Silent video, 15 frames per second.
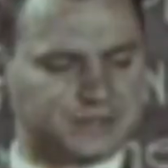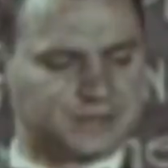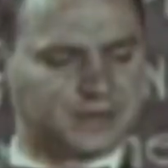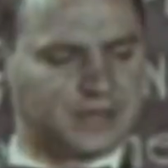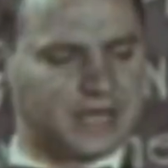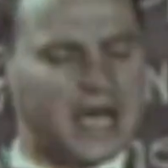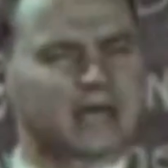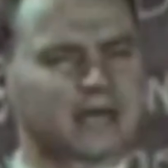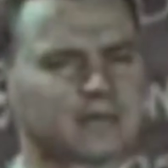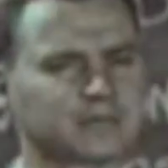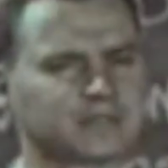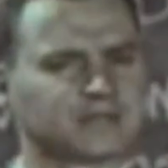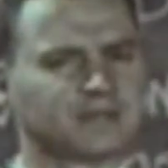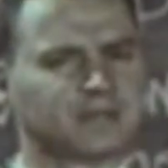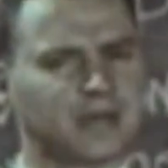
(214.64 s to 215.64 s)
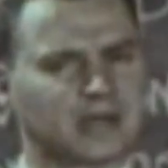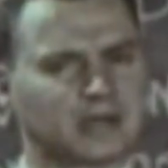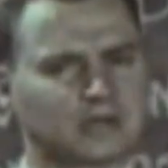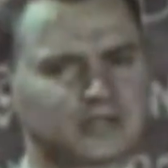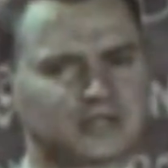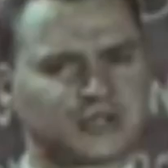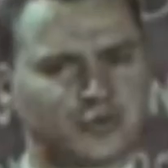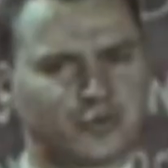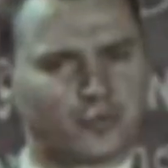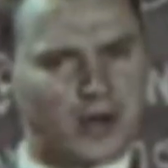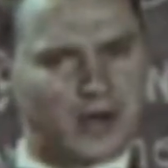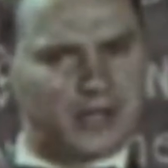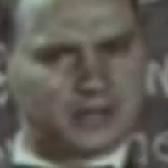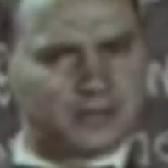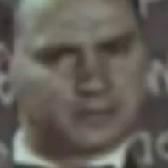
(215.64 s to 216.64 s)
The atoms of the metals
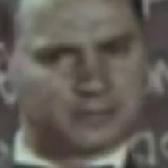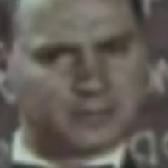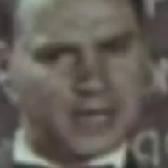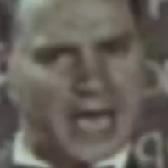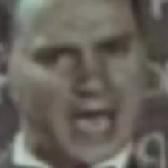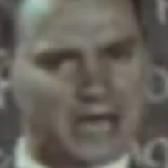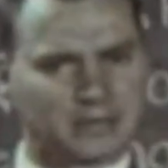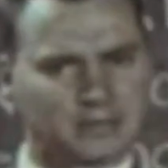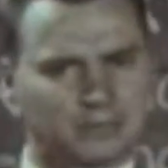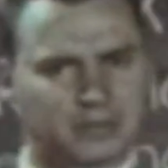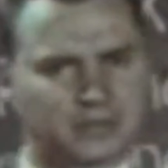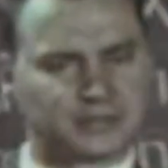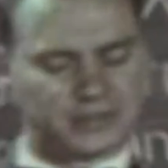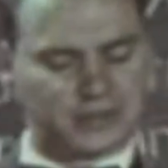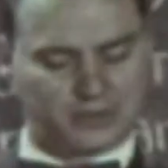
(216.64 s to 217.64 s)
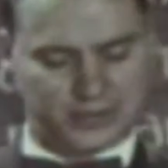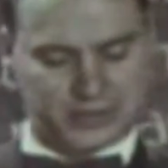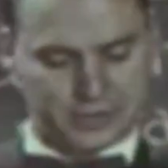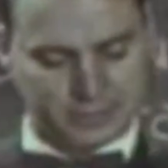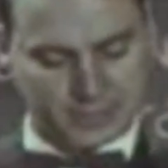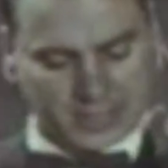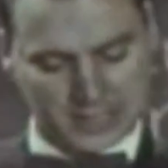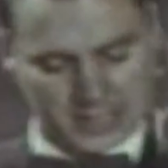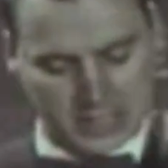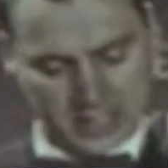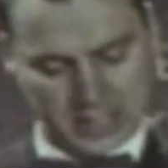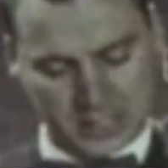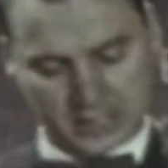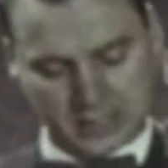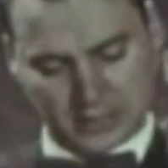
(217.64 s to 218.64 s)
uranium and plutonium
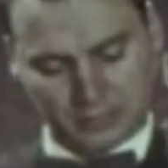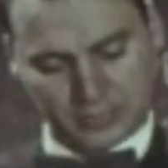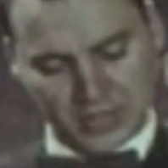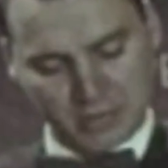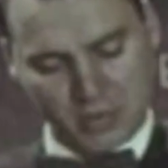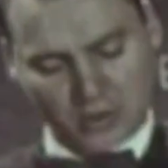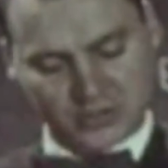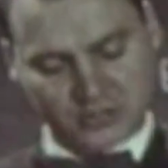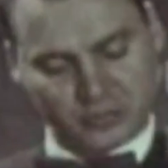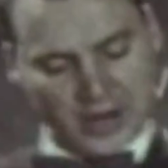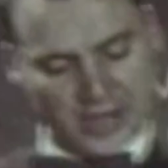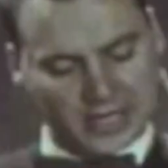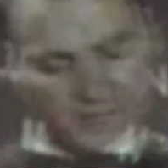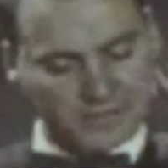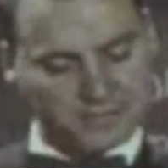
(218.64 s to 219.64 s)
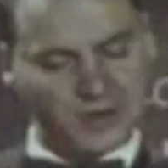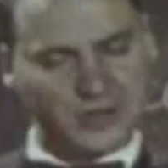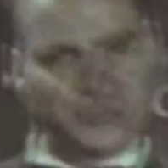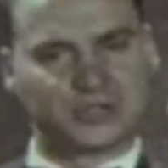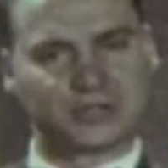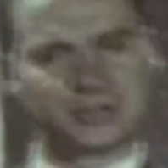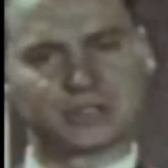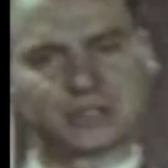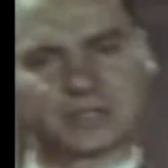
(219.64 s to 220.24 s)
can be most readily fissioned to